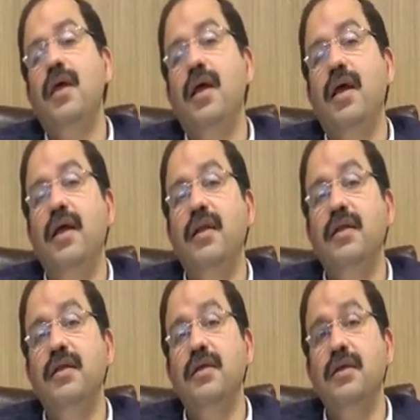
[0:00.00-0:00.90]

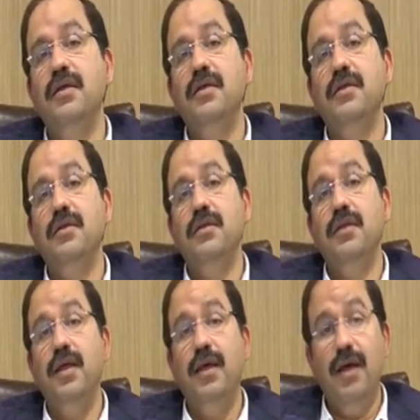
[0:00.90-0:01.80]
and
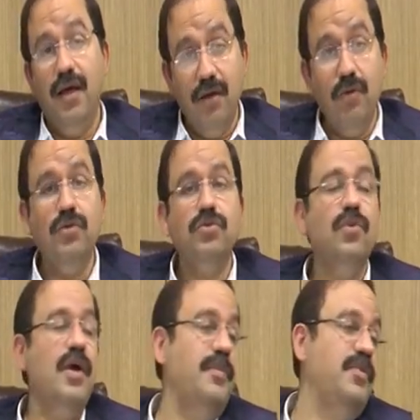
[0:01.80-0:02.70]
they are
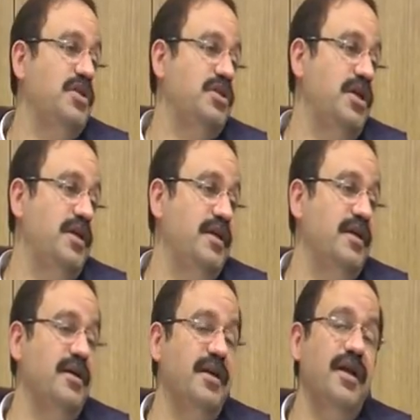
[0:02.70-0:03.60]
also appreciating
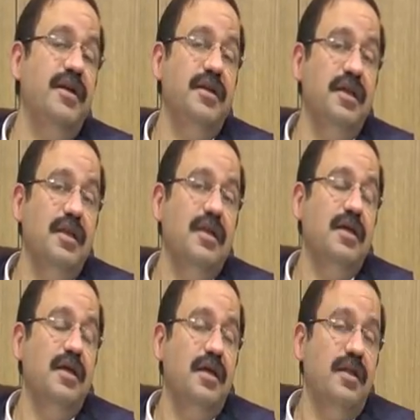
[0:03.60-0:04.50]
a great deal
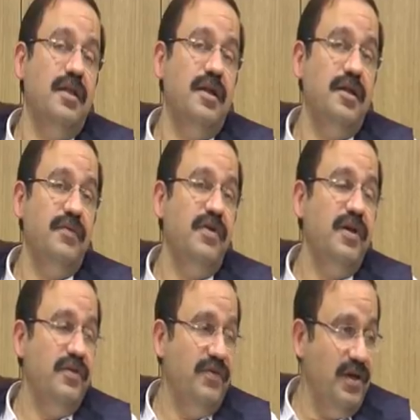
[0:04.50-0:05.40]
that
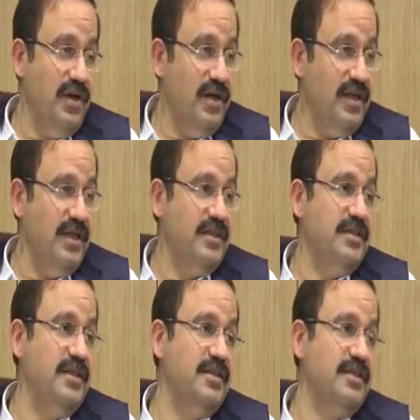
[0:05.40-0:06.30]
even difficult
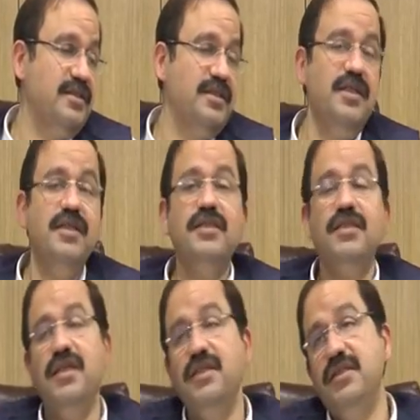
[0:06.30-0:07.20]
cases, serious
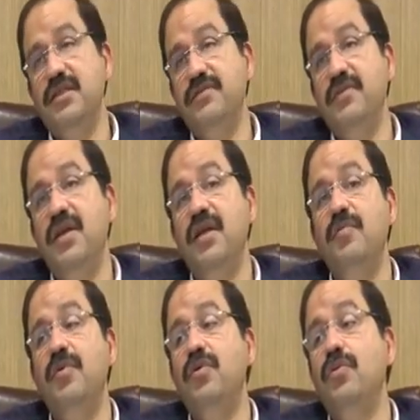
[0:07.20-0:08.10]
cases, we are
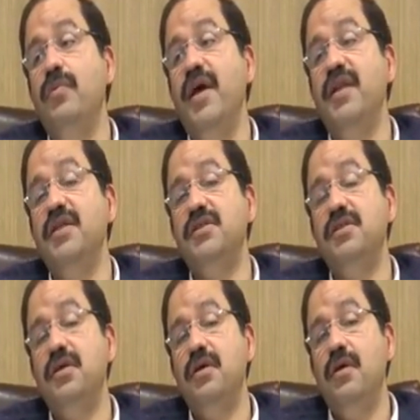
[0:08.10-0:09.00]
able to manage
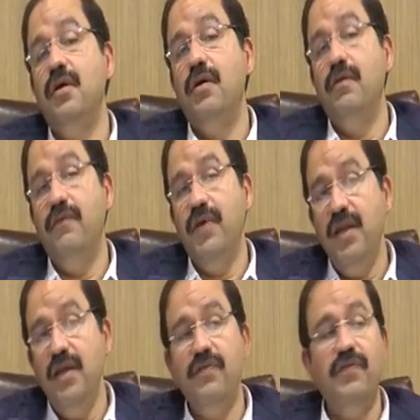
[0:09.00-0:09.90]

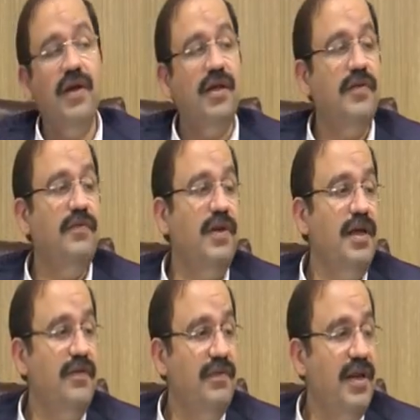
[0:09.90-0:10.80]
very effectively
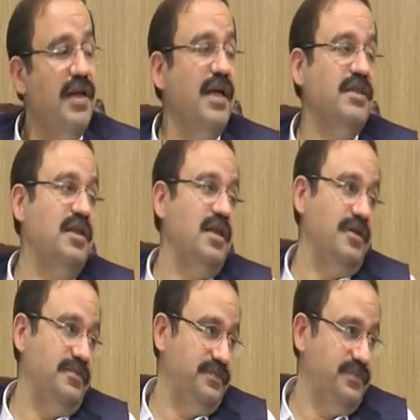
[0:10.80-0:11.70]
and very
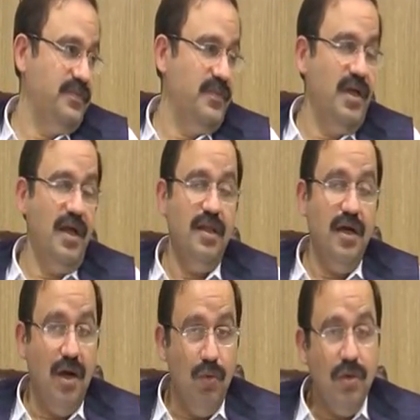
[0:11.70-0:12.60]
nicely, and
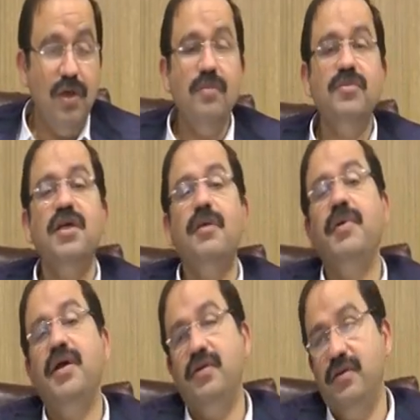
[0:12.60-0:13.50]
the outcomes are
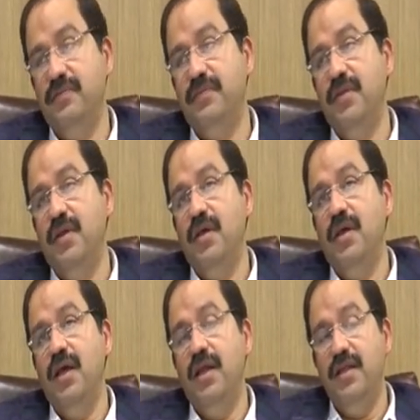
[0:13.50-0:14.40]
better.
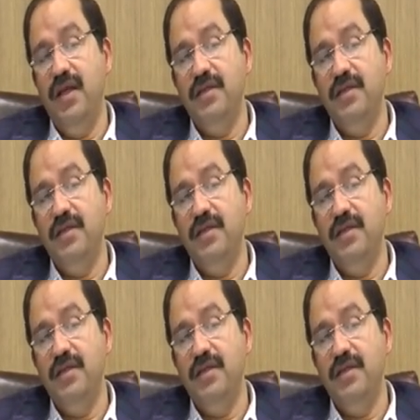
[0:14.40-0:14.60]
And that